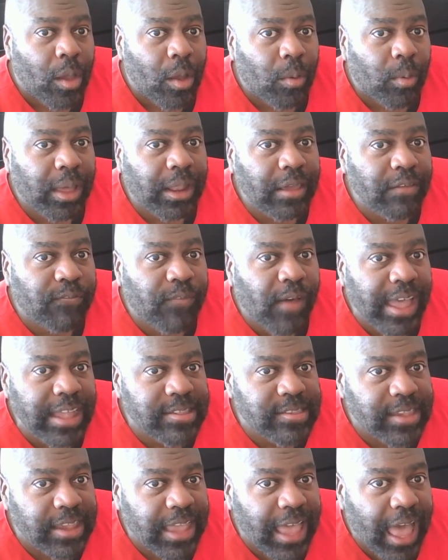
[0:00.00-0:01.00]
Well, he
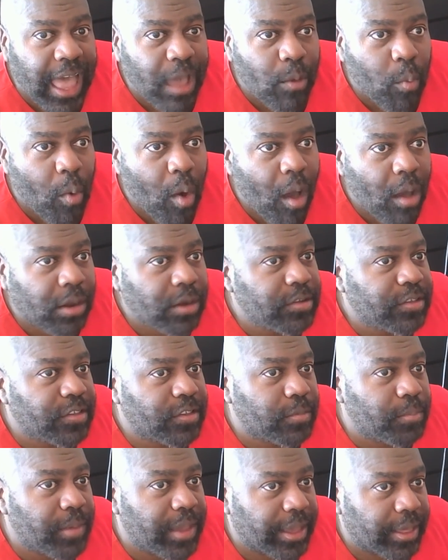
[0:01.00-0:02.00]
fights a guy, Walker
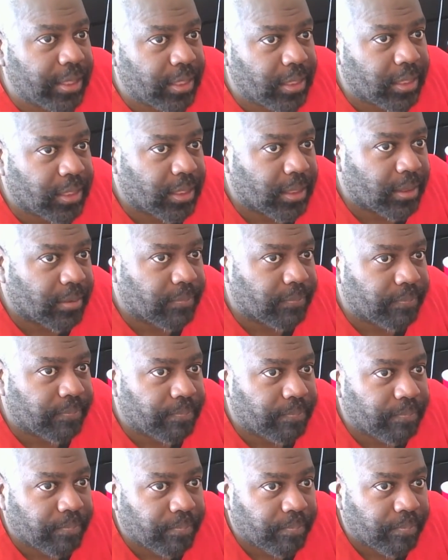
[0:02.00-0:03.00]
Smith.
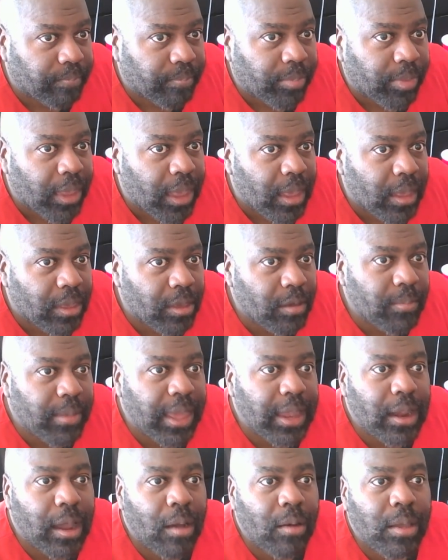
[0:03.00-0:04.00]
You
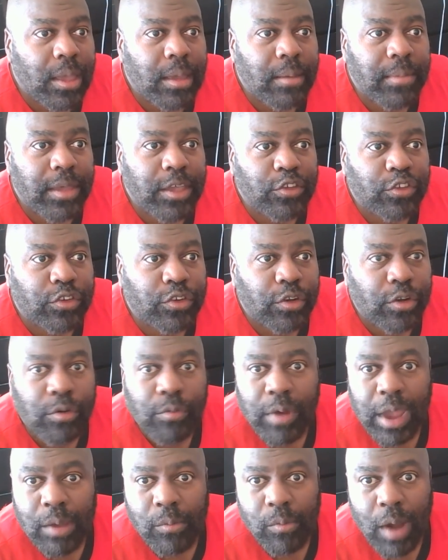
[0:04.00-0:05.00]
may know him as
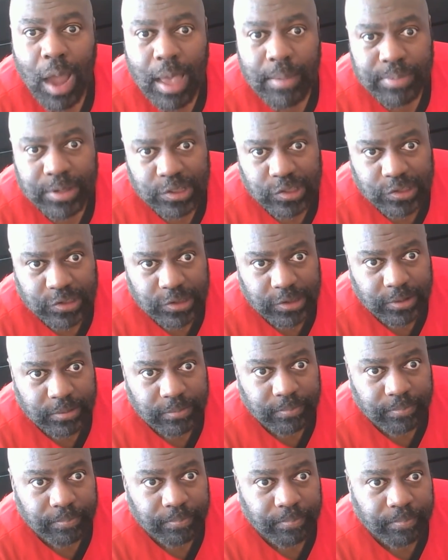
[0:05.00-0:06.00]
Sugar Ray Robinson.
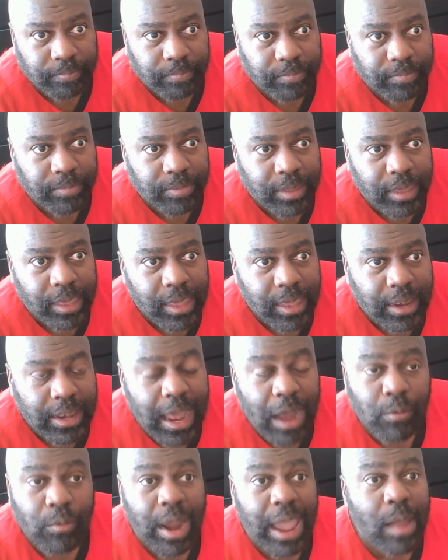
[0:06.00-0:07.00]

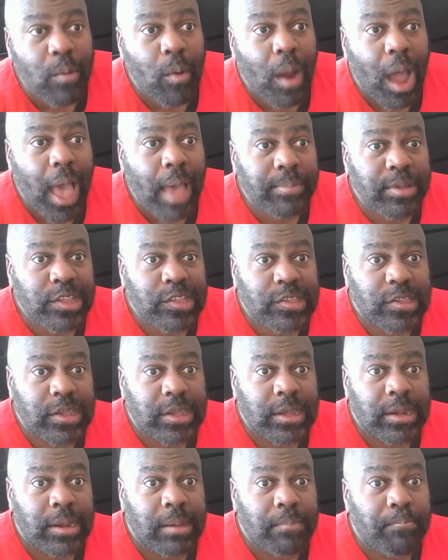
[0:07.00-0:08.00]
Now, Ray
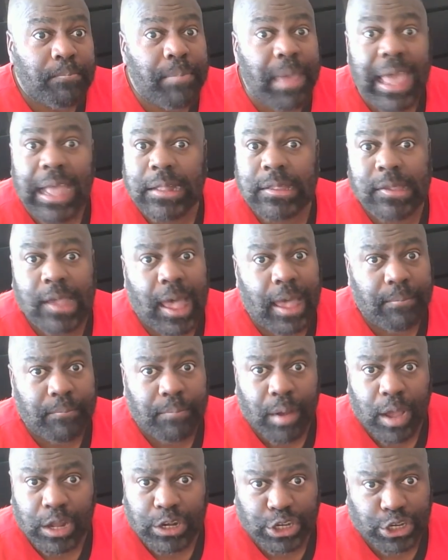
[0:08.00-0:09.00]
Robinson, big-time
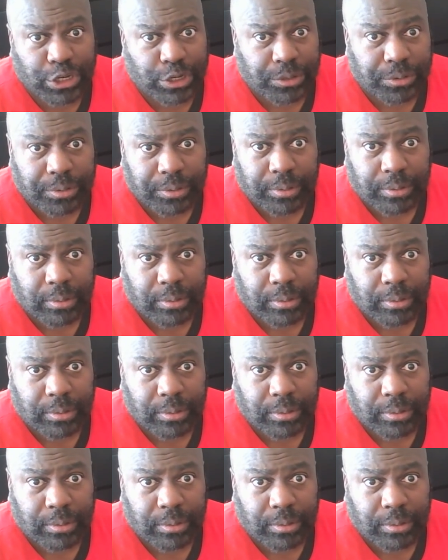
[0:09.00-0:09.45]
puncher.